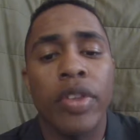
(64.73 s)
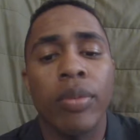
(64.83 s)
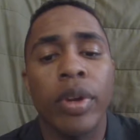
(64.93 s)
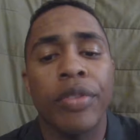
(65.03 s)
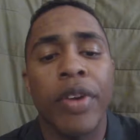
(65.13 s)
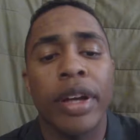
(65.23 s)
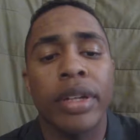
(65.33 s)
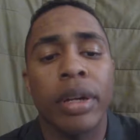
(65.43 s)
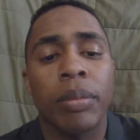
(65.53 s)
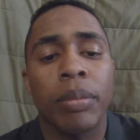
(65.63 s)
We then
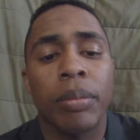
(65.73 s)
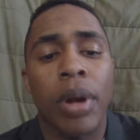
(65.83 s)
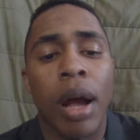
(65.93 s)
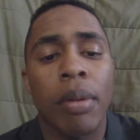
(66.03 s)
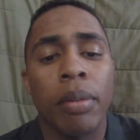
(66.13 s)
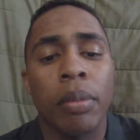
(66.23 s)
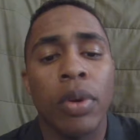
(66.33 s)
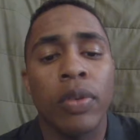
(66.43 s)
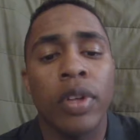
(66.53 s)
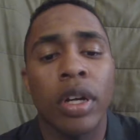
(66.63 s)
redefined our problem
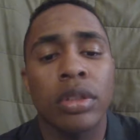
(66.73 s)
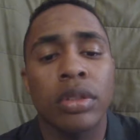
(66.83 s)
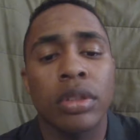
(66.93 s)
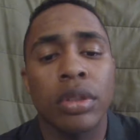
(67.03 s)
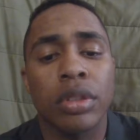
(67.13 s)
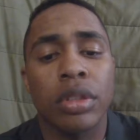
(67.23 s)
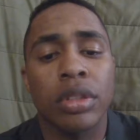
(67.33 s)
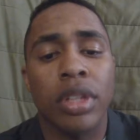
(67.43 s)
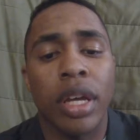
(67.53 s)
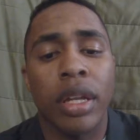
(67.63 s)
and moved on to
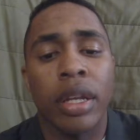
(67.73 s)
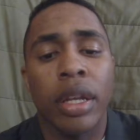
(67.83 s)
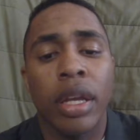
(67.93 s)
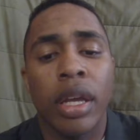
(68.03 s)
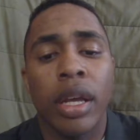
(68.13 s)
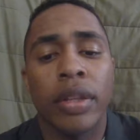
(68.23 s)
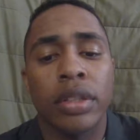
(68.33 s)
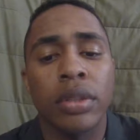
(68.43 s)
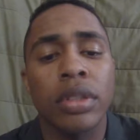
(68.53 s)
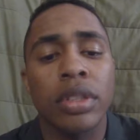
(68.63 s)
solution design.
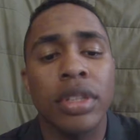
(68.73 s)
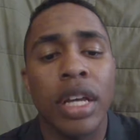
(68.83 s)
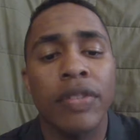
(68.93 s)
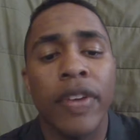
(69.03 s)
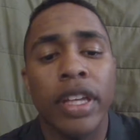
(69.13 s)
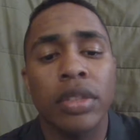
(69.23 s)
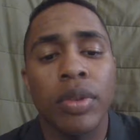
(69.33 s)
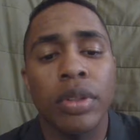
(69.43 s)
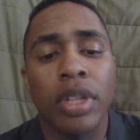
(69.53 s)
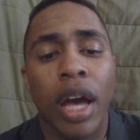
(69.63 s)
In the solution design
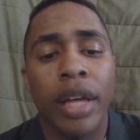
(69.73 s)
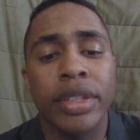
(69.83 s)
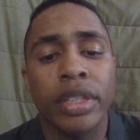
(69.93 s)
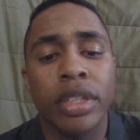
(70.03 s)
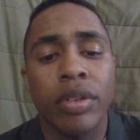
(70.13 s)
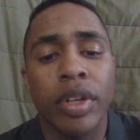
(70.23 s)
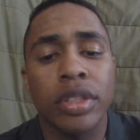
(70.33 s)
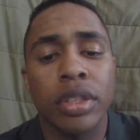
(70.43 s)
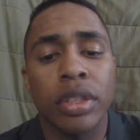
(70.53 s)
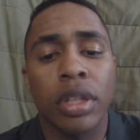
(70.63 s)
phase, we use idea
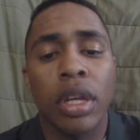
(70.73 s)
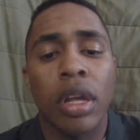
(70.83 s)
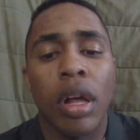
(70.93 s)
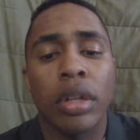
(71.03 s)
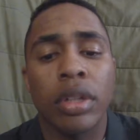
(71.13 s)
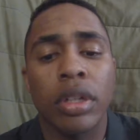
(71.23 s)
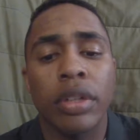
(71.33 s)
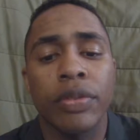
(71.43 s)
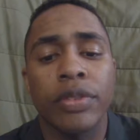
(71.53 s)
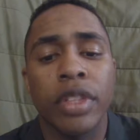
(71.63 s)
generation,
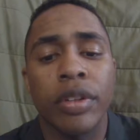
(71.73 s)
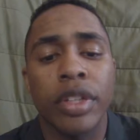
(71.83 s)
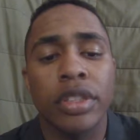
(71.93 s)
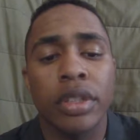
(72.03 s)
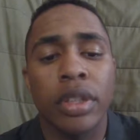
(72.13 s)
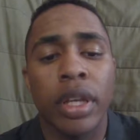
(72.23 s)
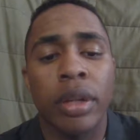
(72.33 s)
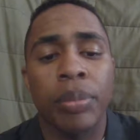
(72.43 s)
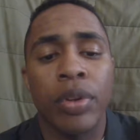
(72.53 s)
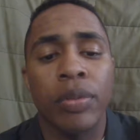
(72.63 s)
alternative generation,
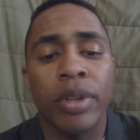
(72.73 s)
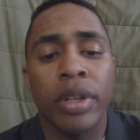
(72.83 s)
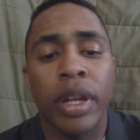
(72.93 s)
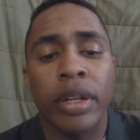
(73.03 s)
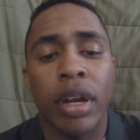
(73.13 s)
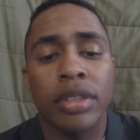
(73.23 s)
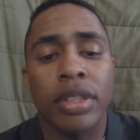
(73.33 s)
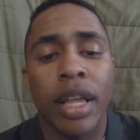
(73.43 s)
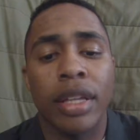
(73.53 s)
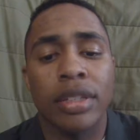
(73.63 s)
and improvement, and
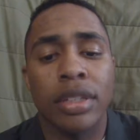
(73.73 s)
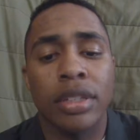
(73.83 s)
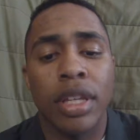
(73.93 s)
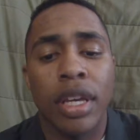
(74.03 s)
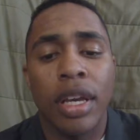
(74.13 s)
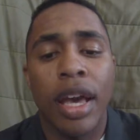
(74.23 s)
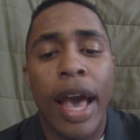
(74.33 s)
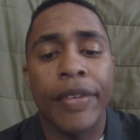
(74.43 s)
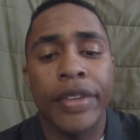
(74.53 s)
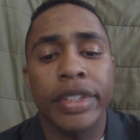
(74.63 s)
cost analysis.
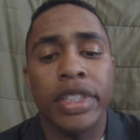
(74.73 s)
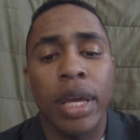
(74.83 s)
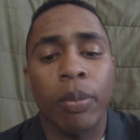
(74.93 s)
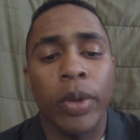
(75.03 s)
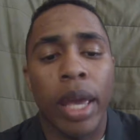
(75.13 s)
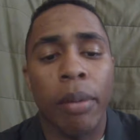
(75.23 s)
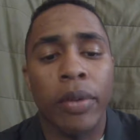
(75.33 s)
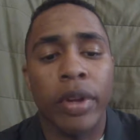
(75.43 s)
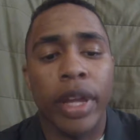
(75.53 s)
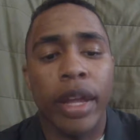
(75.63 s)
After this step, we
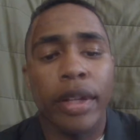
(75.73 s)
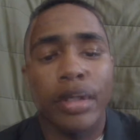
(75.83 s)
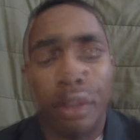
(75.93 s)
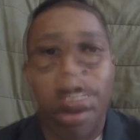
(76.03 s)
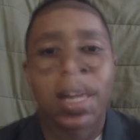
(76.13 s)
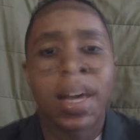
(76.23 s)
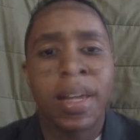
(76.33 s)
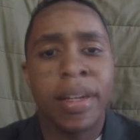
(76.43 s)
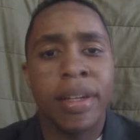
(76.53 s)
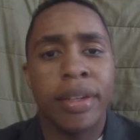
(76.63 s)
came up with our candidate
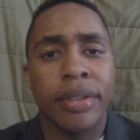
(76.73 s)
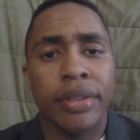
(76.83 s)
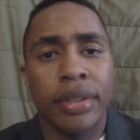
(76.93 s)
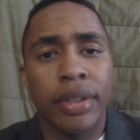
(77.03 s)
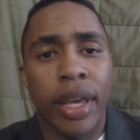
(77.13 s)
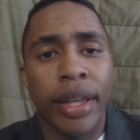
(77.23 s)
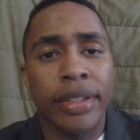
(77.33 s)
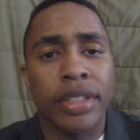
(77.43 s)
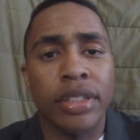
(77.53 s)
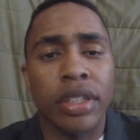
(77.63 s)
solutions. And
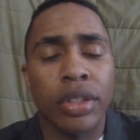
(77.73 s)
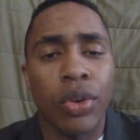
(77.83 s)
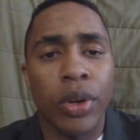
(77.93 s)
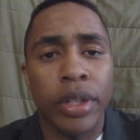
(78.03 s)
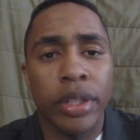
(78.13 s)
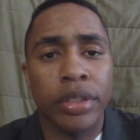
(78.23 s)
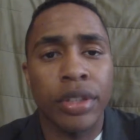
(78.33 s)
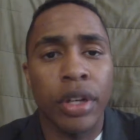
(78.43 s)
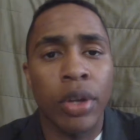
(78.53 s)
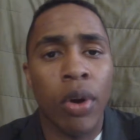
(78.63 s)
decision authority, sir,
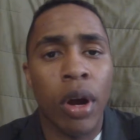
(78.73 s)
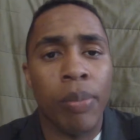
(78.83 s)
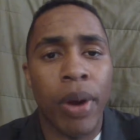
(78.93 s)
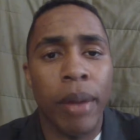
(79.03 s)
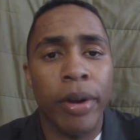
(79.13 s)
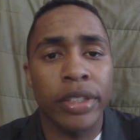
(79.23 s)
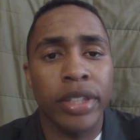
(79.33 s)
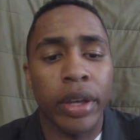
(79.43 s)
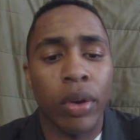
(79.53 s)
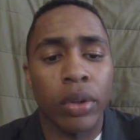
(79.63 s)
you are our primary
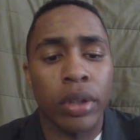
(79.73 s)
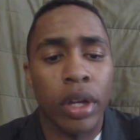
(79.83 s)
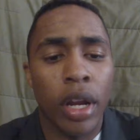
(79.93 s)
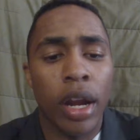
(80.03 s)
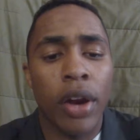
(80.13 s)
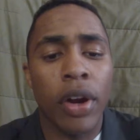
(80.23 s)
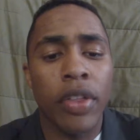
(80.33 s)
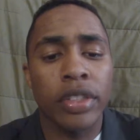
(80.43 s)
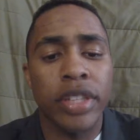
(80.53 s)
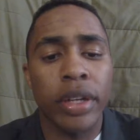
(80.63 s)
stakeholder. Our other
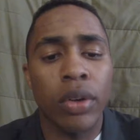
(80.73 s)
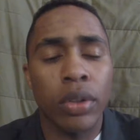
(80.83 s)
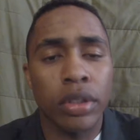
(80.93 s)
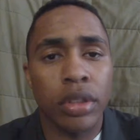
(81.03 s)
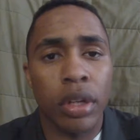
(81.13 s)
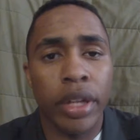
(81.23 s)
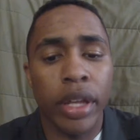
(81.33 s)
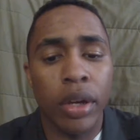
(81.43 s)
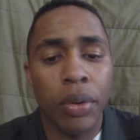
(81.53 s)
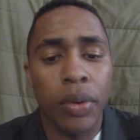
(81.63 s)
stakeholders are
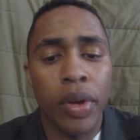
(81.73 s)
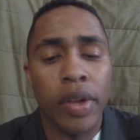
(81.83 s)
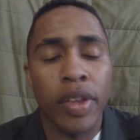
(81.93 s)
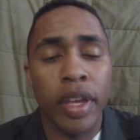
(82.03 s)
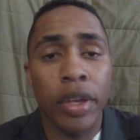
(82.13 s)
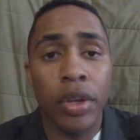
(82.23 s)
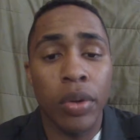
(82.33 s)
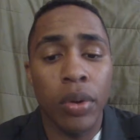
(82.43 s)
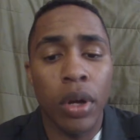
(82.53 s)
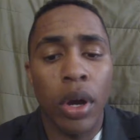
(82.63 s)
NATO, the EU,
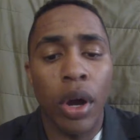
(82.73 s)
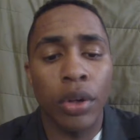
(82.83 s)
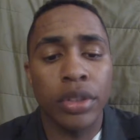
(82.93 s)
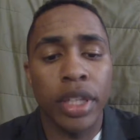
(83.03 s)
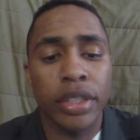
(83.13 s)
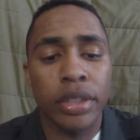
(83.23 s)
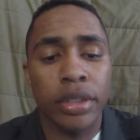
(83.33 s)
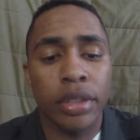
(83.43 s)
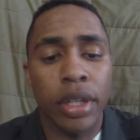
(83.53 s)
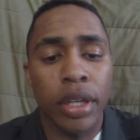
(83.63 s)
host
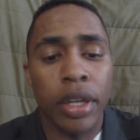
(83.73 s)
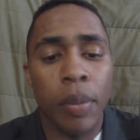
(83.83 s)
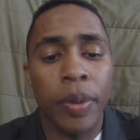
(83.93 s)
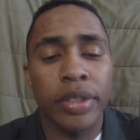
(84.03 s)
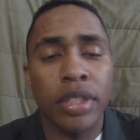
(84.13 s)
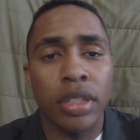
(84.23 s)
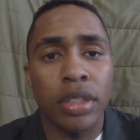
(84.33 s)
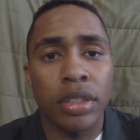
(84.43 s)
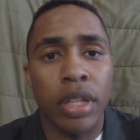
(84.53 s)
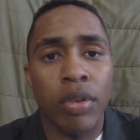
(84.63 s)
nations, European
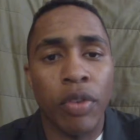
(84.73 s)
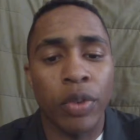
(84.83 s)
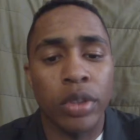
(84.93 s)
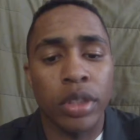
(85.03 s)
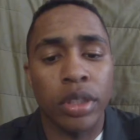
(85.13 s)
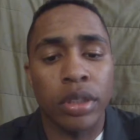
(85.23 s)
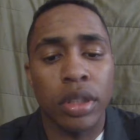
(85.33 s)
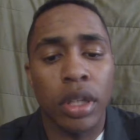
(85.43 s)
citizens, and refugees.